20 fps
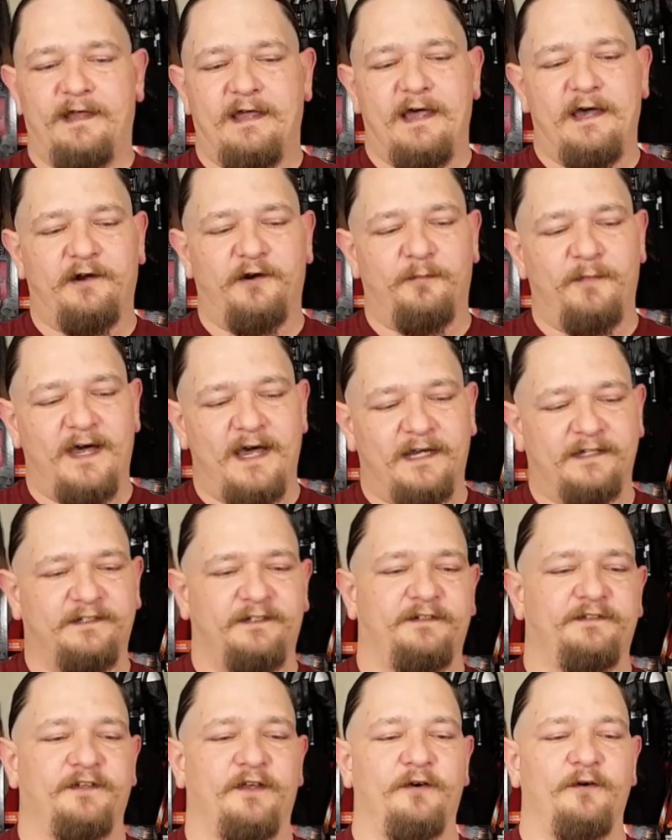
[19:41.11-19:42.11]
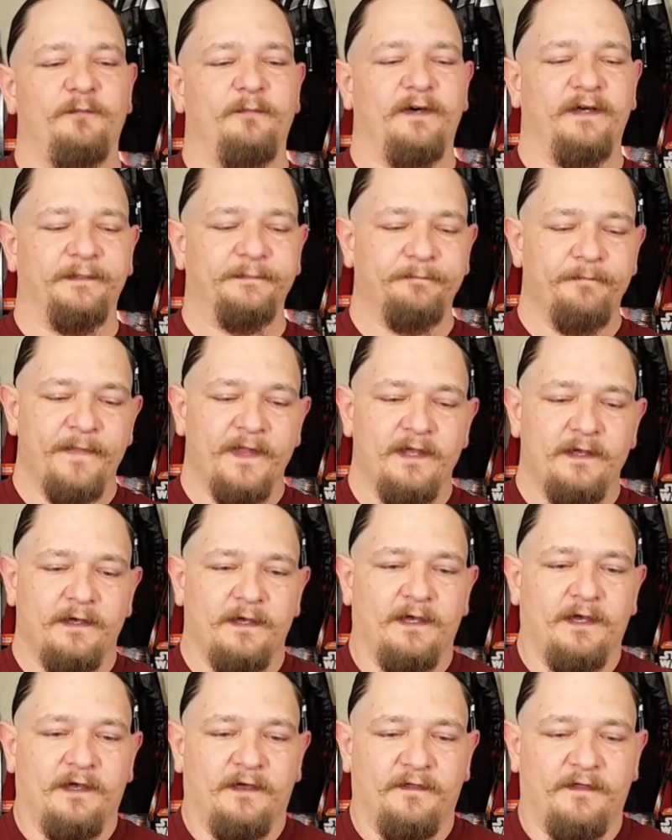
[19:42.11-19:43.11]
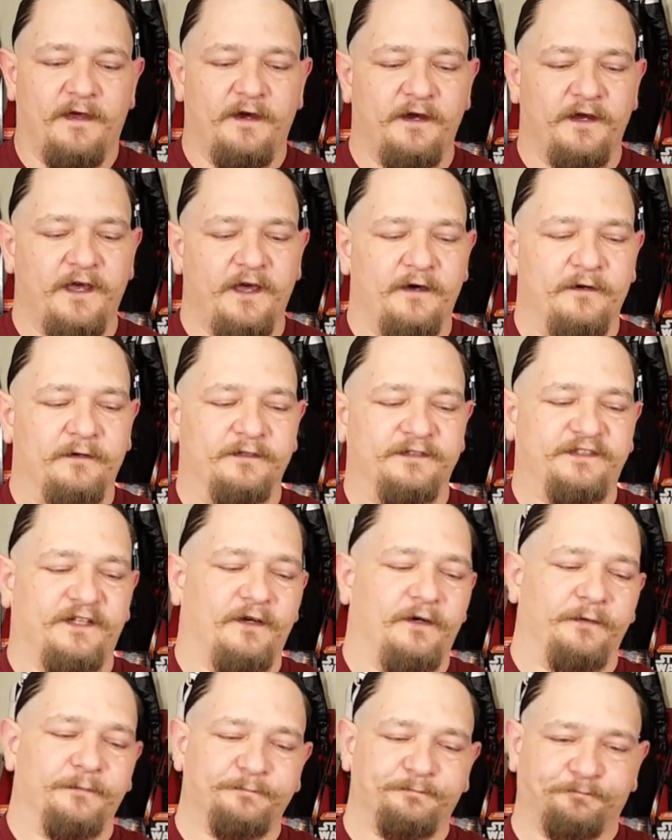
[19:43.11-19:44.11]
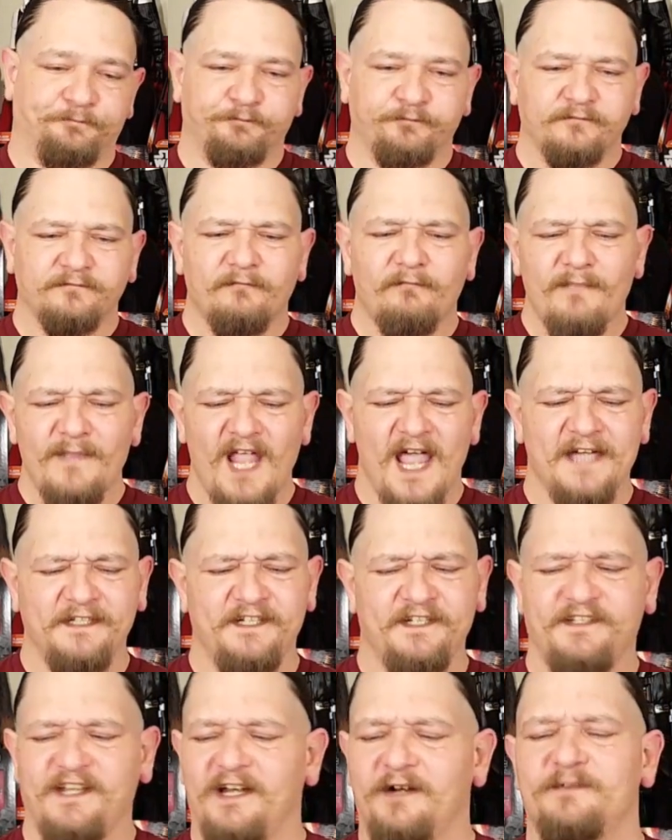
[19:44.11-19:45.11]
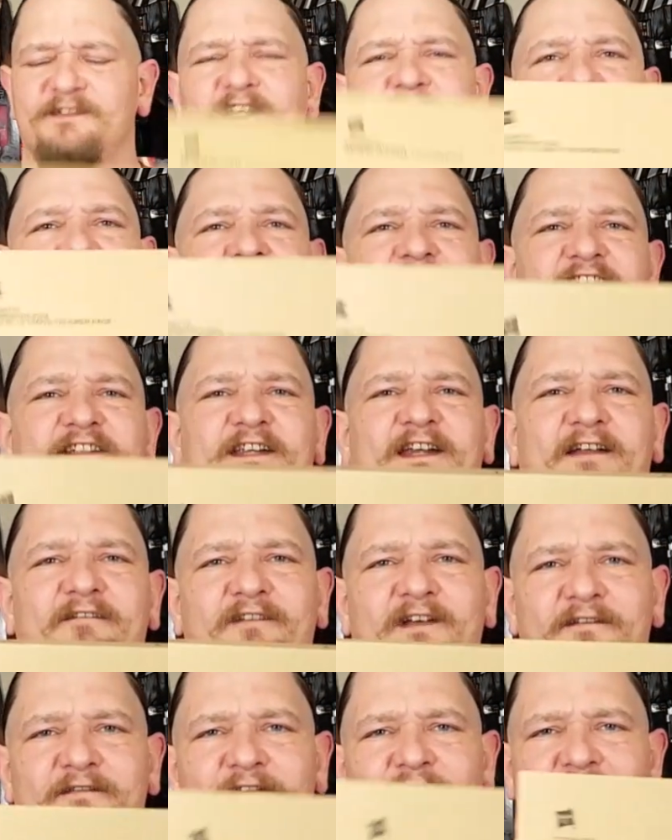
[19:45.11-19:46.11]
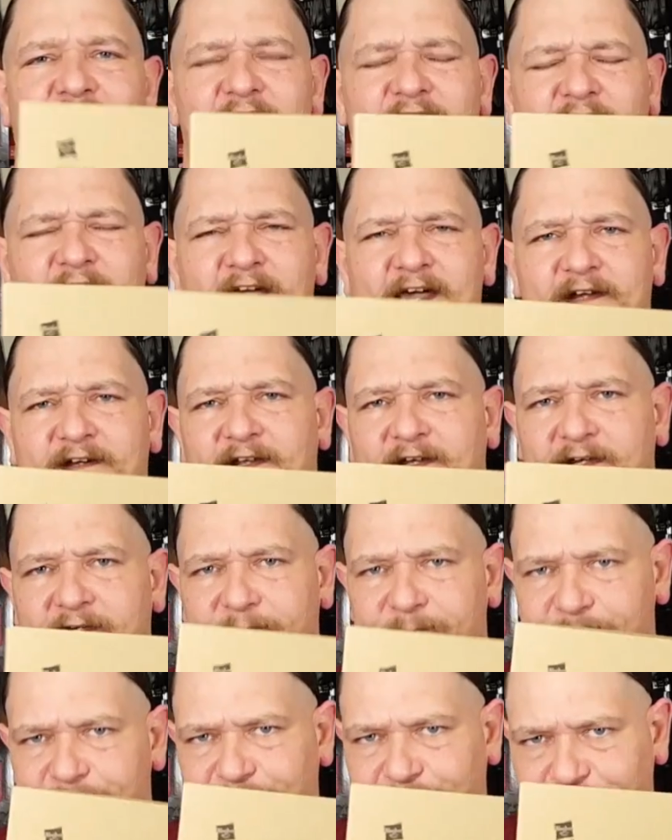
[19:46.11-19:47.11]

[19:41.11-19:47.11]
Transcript: outer box. So, but there you go. So I just thought it was interesting. I haven't gotten a